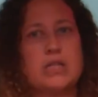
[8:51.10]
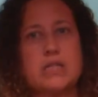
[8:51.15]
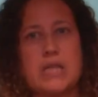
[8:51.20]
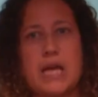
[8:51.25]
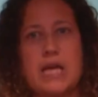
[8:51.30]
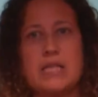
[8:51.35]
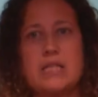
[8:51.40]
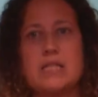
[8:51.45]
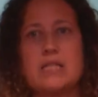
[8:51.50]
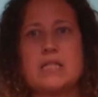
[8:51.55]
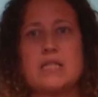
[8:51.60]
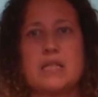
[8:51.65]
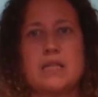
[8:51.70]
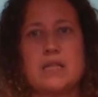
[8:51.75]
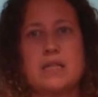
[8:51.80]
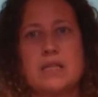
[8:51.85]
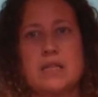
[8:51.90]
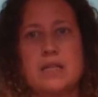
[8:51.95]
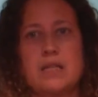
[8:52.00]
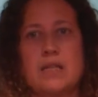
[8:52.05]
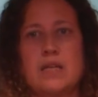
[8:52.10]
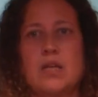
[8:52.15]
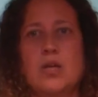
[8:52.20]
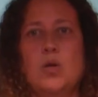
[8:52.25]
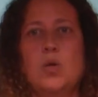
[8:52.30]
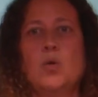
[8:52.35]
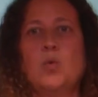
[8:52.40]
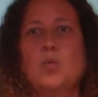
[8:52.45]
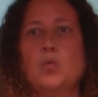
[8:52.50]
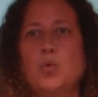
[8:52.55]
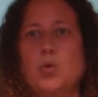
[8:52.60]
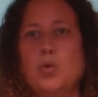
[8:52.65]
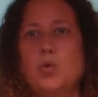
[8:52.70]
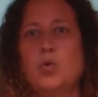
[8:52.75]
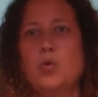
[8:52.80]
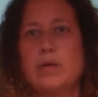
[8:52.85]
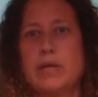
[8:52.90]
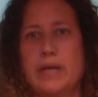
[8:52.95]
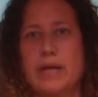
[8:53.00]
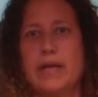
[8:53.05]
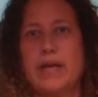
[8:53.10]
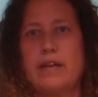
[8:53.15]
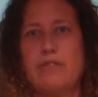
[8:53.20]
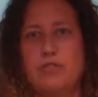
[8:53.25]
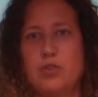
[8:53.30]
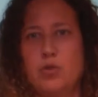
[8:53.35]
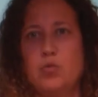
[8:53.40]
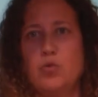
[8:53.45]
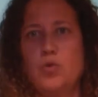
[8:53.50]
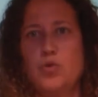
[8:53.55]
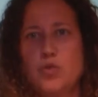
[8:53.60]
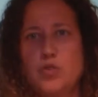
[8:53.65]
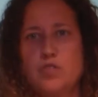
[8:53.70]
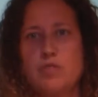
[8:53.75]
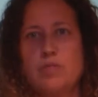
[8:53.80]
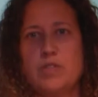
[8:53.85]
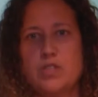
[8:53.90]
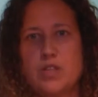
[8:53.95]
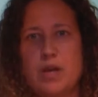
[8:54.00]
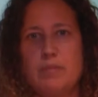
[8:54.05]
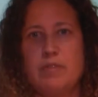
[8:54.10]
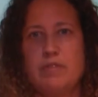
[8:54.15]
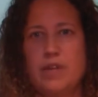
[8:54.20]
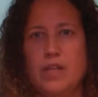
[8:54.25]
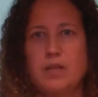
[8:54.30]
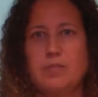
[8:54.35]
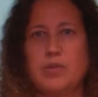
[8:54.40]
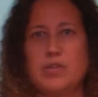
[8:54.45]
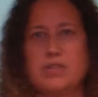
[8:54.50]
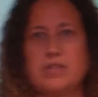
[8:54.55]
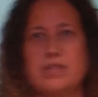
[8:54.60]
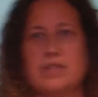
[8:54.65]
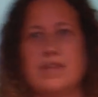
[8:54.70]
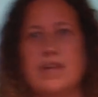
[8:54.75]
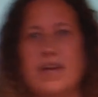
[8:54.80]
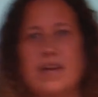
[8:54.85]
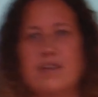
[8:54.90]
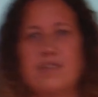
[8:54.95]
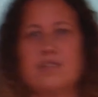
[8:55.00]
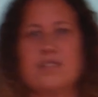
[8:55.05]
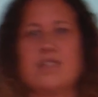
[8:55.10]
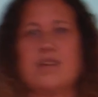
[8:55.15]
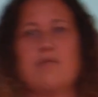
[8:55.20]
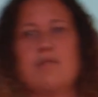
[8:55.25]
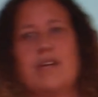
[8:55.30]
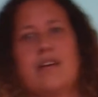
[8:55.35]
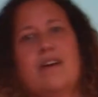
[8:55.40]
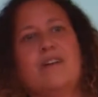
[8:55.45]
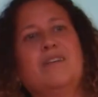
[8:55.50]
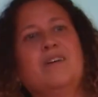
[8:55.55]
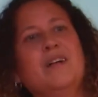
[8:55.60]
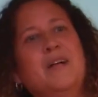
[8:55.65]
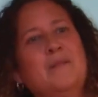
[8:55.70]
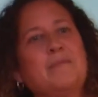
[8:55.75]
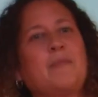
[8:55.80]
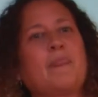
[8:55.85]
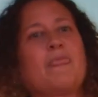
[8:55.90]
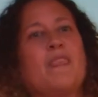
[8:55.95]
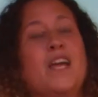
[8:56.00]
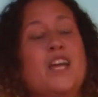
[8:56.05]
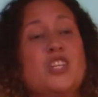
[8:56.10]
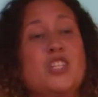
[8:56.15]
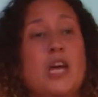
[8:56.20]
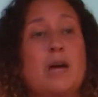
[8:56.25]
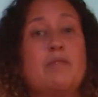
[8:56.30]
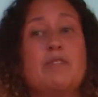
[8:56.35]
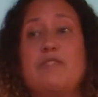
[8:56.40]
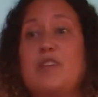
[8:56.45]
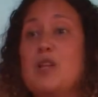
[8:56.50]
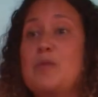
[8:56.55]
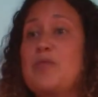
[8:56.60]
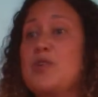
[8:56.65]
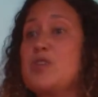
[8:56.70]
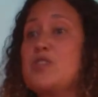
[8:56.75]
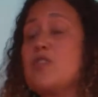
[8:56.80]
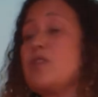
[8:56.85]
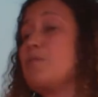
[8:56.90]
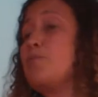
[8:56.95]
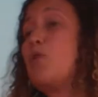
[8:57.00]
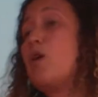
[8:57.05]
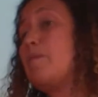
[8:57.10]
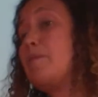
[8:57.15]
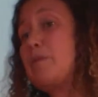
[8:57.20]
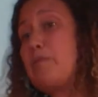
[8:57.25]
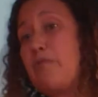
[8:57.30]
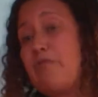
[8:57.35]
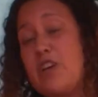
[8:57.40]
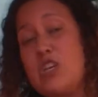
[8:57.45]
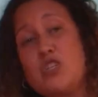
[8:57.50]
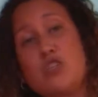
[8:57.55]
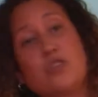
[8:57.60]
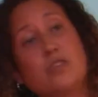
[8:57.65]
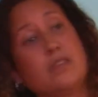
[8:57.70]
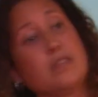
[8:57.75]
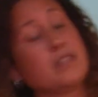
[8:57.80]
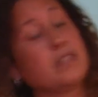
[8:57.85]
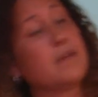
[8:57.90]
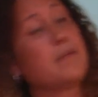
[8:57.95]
does? Woo, can I get a few woos from the job developers in the house? There we go. Job developers are employment professionals